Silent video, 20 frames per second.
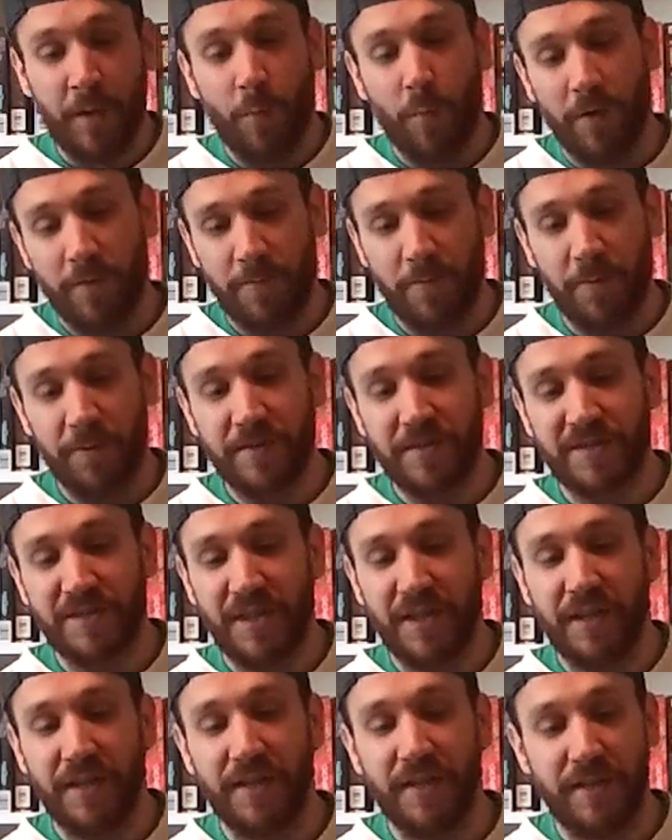one for the
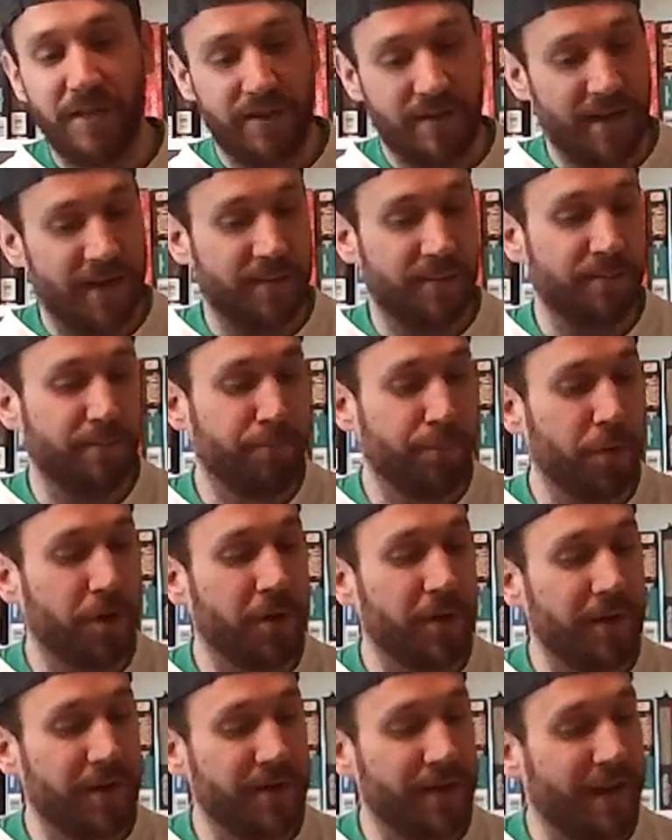CD and
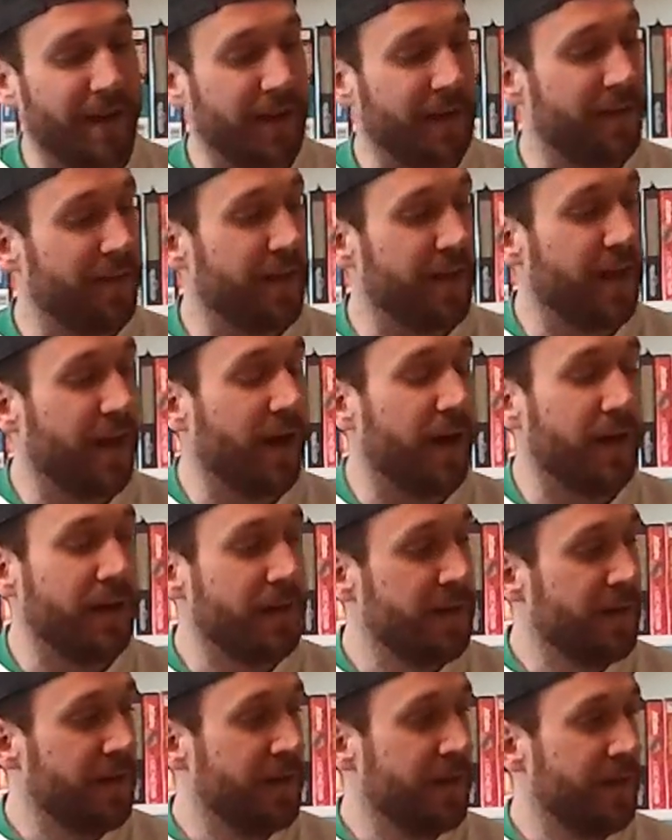booklet like the
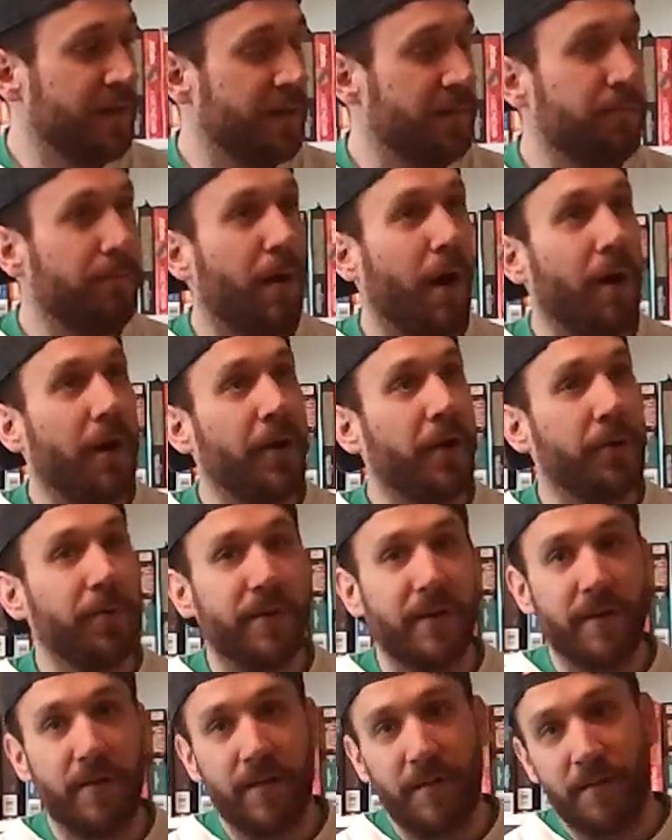Mario
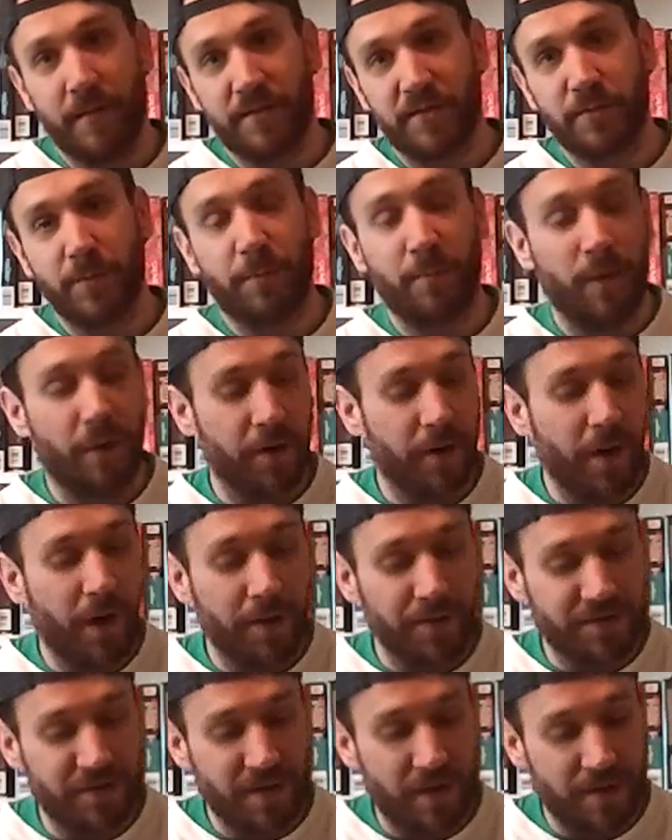did, and then the Super Mario
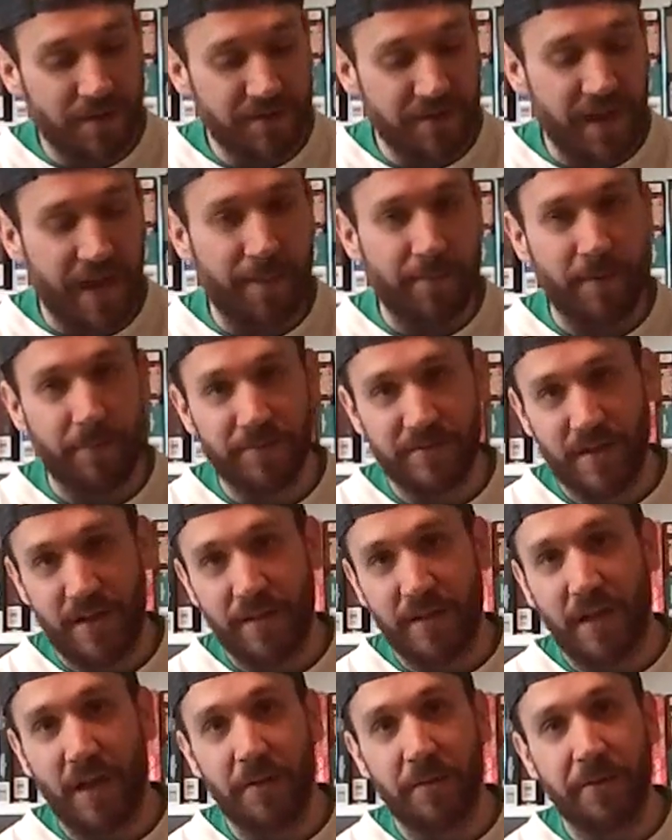All-Stars game that was
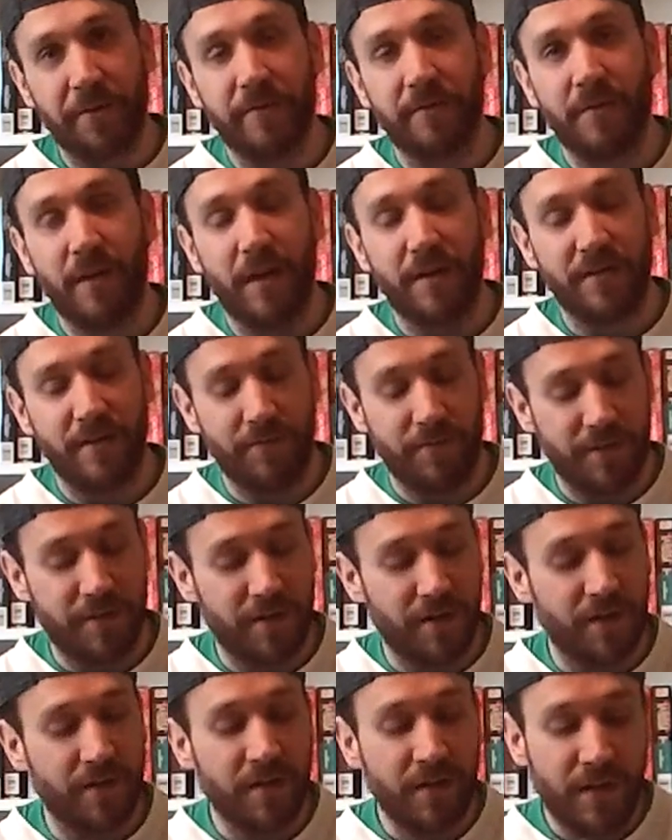on the other
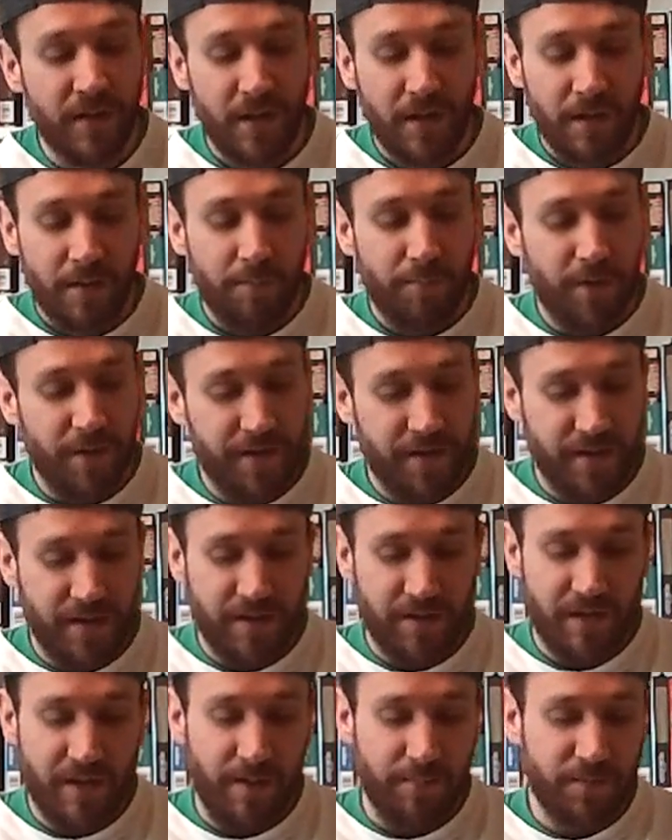DVD. But
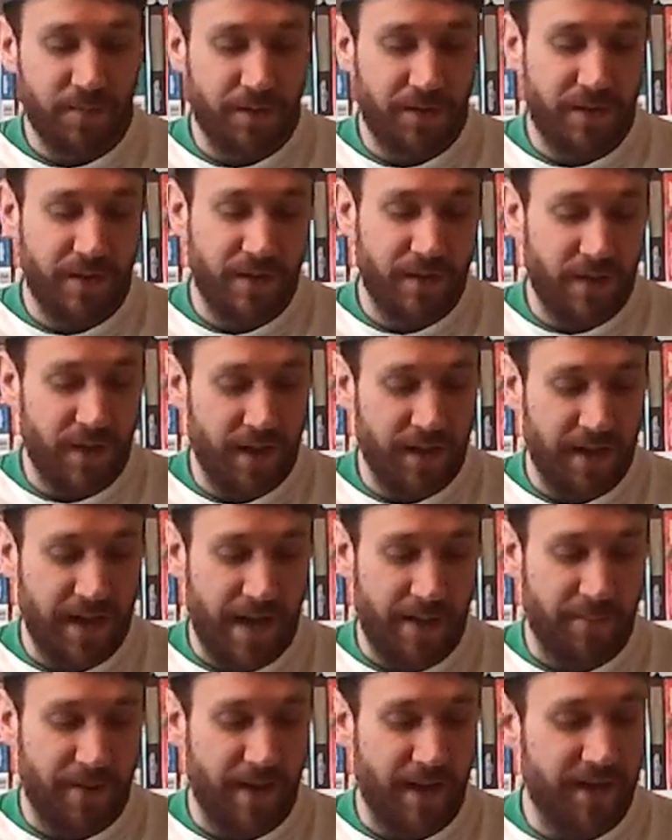it comes with a
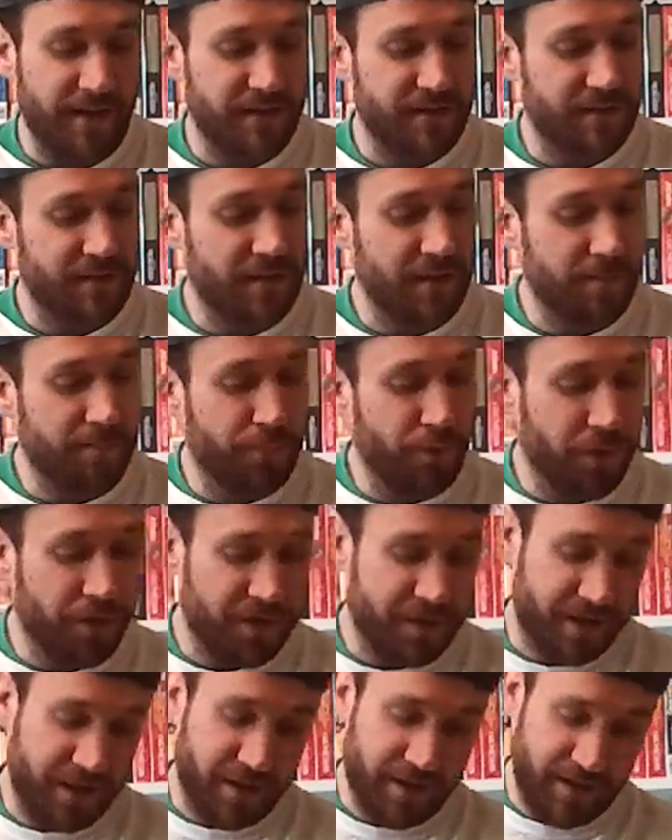game case, the
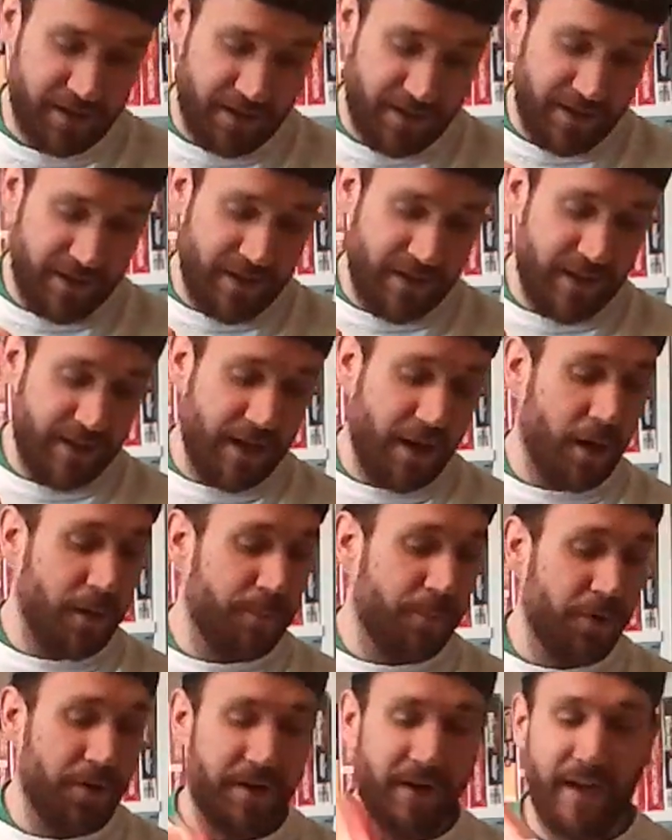book, an
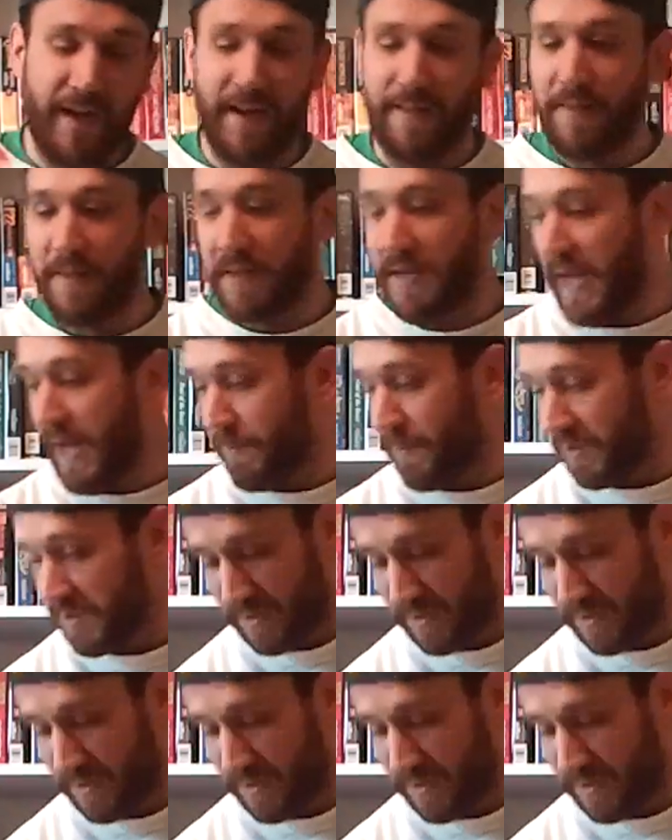art book, and the game